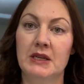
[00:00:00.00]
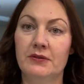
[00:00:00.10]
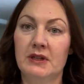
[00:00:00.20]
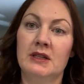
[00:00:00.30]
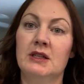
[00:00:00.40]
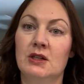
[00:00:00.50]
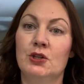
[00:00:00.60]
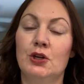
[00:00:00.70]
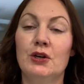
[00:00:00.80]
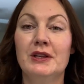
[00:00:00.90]
even
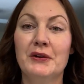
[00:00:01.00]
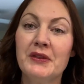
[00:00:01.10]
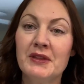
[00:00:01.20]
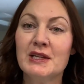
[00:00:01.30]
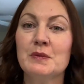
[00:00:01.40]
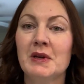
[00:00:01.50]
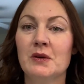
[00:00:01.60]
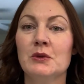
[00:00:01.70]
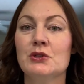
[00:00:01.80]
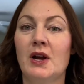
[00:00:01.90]
curlier than this, but it
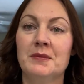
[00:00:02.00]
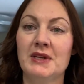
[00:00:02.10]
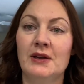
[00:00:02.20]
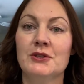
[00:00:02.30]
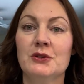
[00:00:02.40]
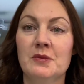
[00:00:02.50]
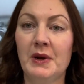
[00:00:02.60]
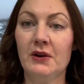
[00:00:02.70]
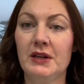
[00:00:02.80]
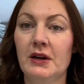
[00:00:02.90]
will drop down to
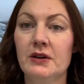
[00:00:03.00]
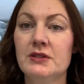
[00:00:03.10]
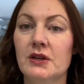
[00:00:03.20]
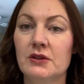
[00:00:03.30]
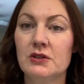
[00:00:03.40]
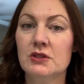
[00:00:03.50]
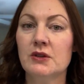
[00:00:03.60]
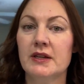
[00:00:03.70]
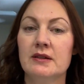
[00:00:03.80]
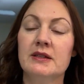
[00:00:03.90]
about here. So you do
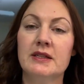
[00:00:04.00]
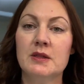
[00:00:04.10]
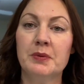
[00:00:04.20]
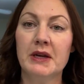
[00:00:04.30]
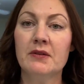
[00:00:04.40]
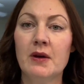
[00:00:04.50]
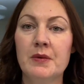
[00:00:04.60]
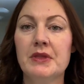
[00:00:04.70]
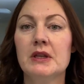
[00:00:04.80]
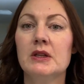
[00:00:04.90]
get need to play around with
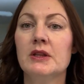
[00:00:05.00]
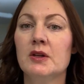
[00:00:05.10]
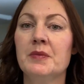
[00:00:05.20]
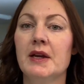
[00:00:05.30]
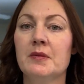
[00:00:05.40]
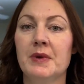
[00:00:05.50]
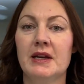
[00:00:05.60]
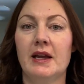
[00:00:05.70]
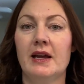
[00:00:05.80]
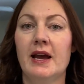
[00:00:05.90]
it a little bit, but
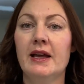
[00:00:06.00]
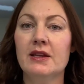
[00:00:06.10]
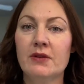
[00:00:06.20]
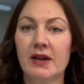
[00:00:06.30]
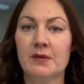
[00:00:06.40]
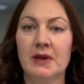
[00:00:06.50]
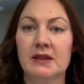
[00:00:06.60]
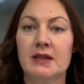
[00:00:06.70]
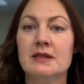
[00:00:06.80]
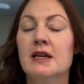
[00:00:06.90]
I highly recommend
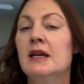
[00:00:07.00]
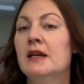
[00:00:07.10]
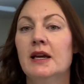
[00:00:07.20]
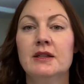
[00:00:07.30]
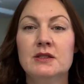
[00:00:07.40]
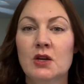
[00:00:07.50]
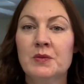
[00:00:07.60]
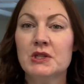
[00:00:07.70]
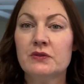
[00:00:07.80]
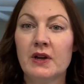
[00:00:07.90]
this. It's so
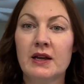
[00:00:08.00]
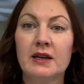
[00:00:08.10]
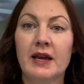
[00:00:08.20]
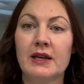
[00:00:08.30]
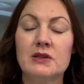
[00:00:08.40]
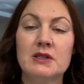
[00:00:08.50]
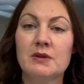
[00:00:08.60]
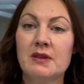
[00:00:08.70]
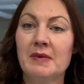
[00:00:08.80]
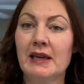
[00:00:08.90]
much fun. I use it
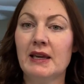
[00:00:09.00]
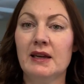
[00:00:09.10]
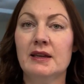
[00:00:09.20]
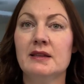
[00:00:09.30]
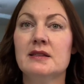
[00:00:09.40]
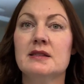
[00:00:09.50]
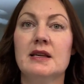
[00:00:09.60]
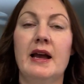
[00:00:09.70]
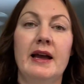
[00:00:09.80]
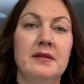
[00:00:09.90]
with my kids.
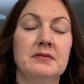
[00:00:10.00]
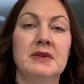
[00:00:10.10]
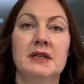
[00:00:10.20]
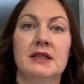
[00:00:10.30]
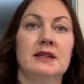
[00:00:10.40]
Um,